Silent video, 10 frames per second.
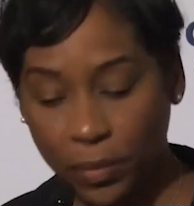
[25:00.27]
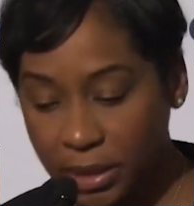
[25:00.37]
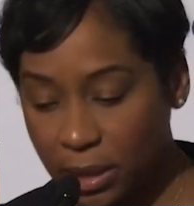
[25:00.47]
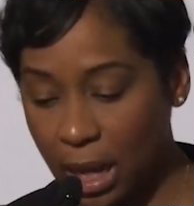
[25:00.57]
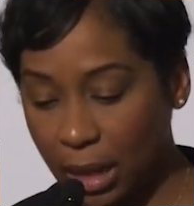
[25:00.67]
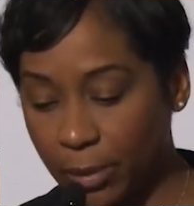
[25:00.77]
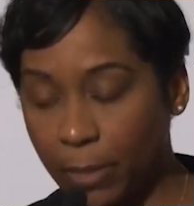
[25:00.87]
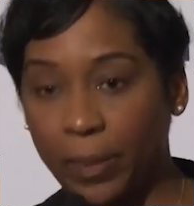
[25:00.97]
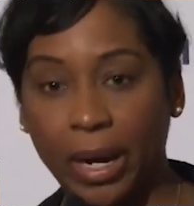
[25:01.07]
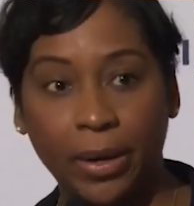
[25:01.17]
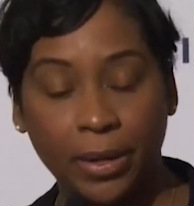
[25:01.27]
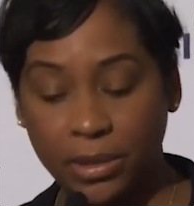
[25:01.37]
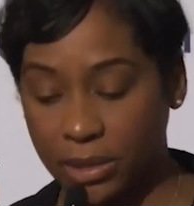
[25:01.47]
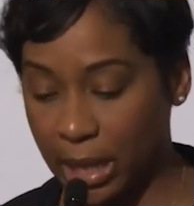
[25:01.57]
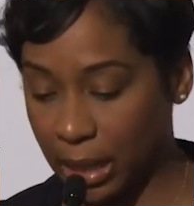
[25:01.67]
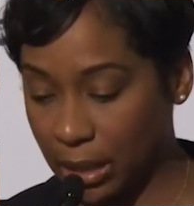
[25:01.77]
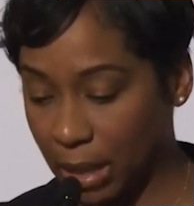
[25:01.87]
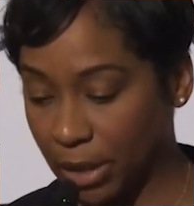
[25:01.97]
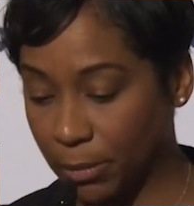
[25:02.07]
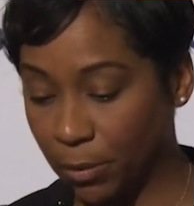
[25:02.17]
we talk about barriers to
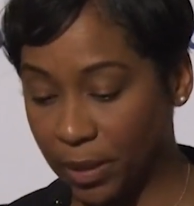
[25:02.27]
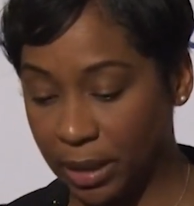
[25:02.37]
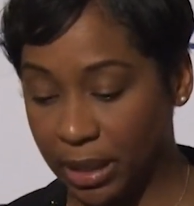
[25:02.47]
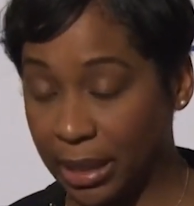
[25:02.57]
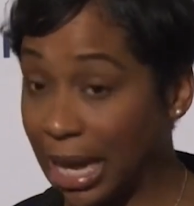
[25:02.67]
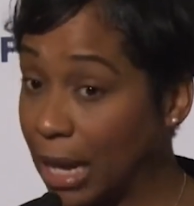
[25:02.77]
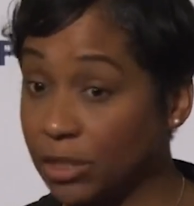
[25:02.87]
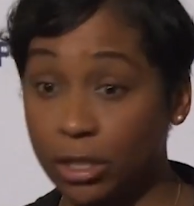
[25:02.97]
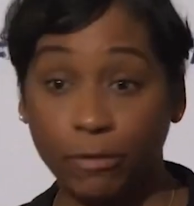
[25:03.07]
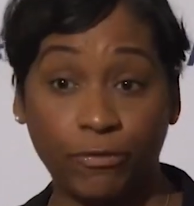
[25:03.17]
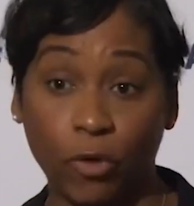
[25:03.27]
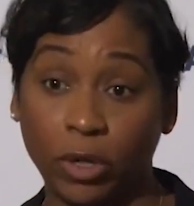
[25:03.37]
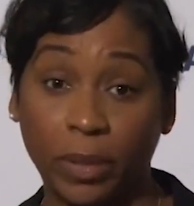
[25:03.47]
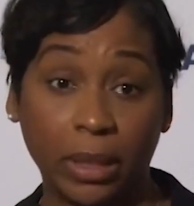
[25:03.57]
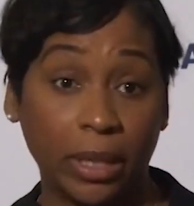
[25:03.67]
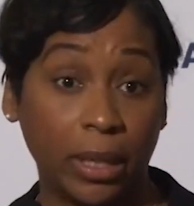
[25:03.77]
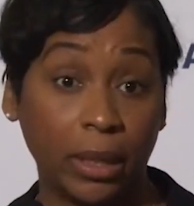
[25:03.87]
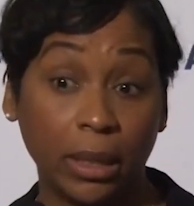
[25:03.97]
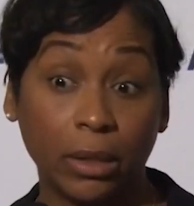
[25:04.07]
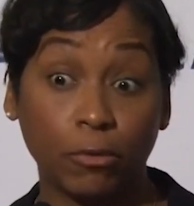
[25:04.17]
economic mobility, housing affordability
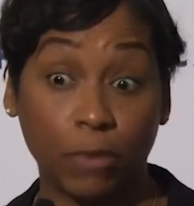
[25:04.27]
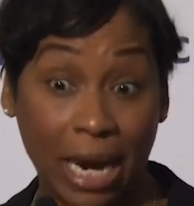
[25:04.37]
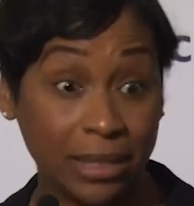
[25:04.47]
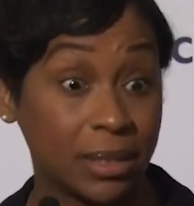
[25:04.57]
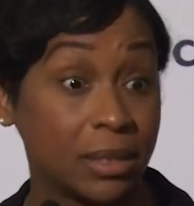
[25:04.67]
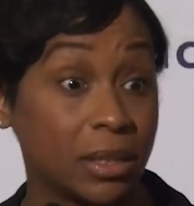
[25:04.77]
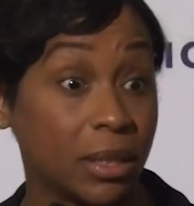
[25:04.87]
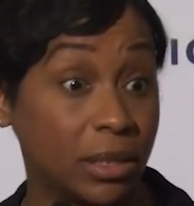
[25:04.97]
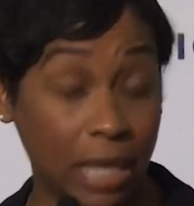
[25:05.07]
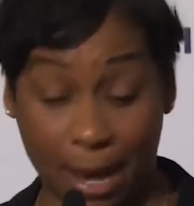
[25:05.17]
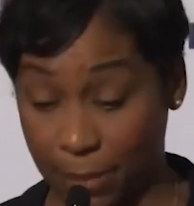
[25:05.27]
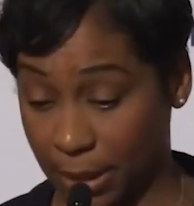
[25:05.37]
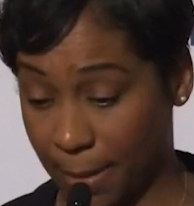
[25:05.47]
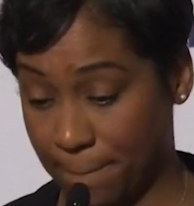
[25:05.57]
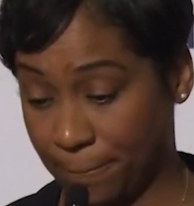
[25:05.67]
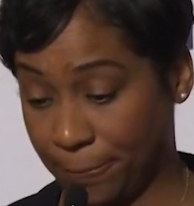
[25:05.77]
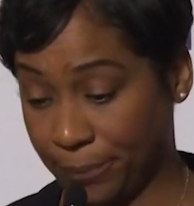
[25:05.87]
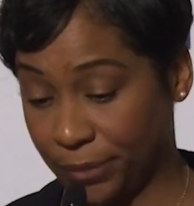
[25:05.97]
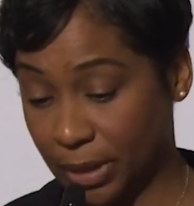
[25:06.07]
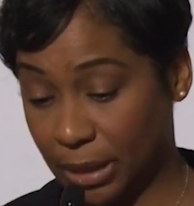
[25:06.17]
rises to the top.
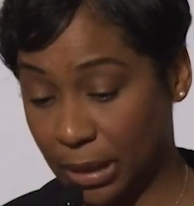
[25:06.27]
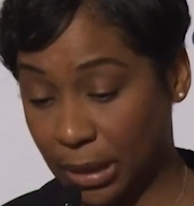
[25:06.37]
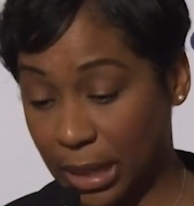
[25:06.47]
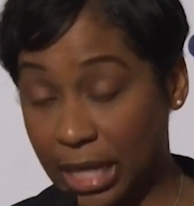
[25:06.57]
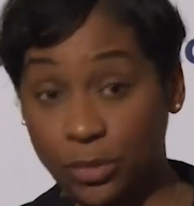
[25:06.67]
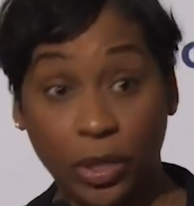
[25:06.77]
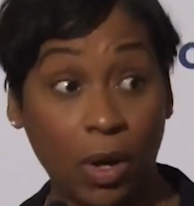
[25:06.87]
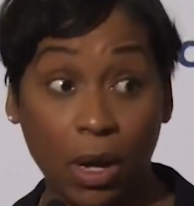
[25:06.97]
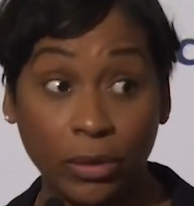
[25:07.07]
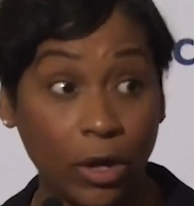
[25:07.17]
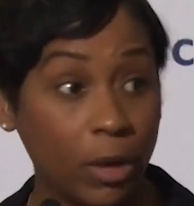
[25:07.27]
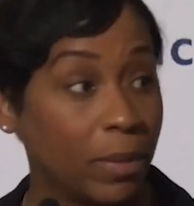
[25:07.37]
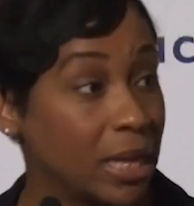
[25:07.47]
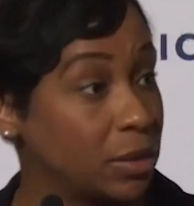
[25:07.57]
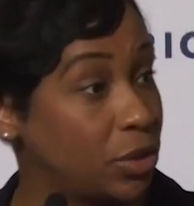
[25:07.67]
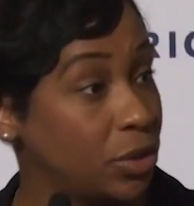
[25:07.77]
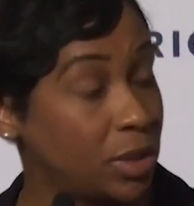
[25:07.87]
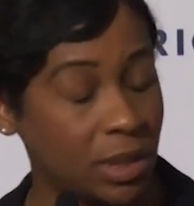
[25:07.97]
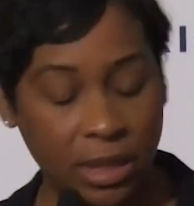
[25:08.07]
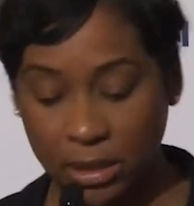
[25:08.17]
As we all know,
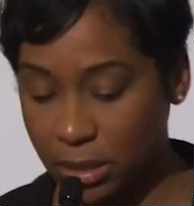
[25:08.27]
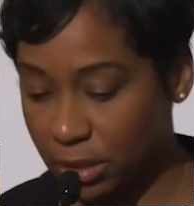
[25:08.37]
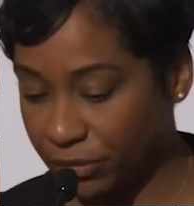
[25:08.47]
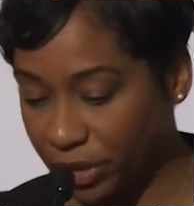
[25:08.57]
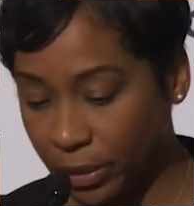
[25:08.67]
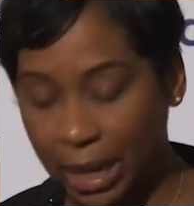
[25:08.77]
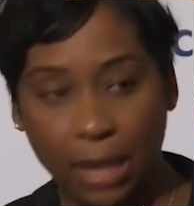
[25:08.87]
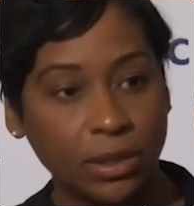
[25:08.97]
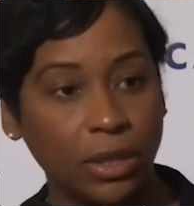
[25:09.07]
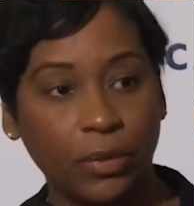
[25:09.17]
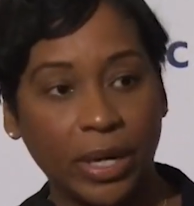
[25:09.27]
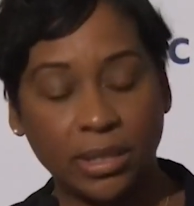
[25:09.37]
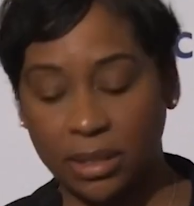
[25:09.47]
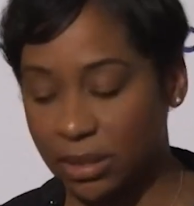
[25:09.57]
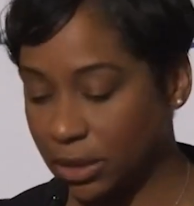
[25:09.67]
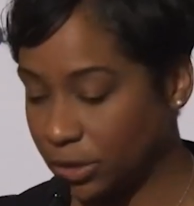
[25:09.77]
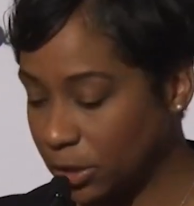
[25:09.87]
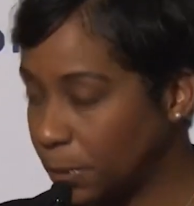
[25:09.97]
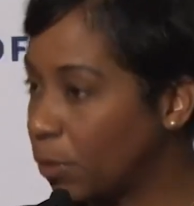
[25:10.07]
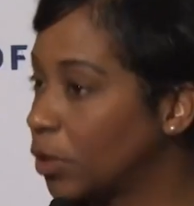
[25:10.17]
Massachusetts has a severe housing crisis that
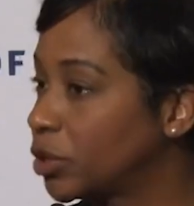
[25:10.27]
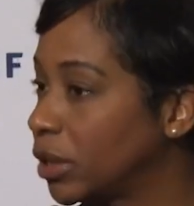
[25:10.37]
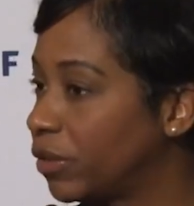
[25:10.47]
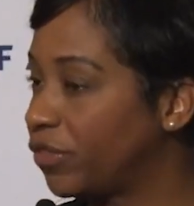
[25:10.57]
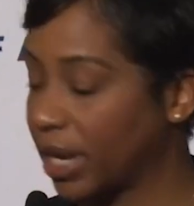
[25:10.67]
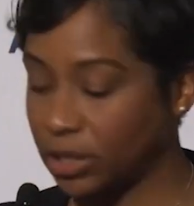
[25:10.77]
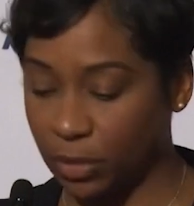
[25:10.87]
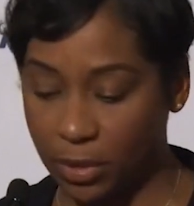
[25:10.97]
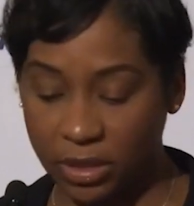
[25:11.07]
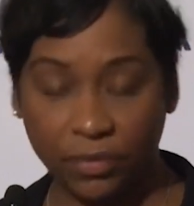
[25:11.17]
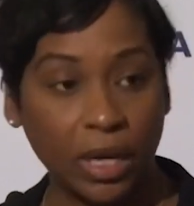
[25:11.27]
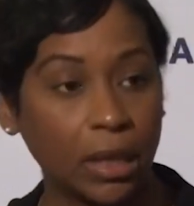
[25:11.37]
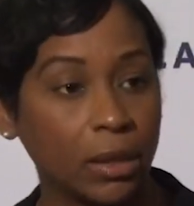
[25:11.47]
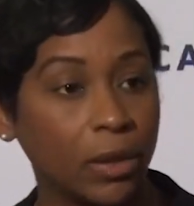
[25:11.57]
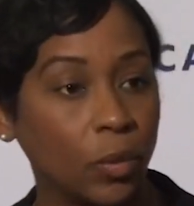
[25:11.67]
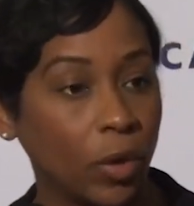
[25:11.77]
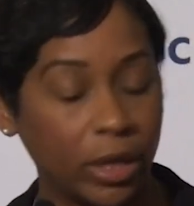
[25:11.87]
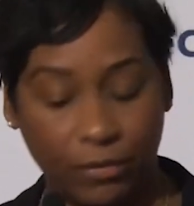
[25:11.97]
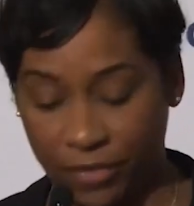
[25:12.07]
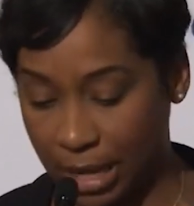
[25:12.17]
disproportionately affects communities of color and
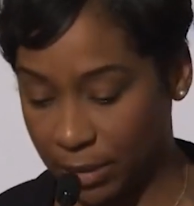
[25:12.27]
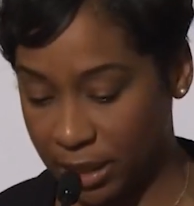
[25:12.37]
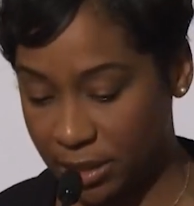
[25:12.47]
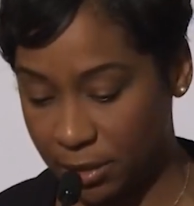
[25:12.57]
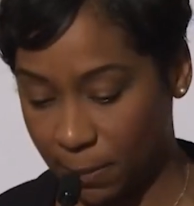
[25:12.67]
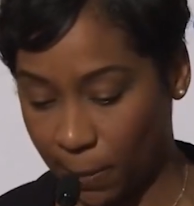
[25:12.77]
working families.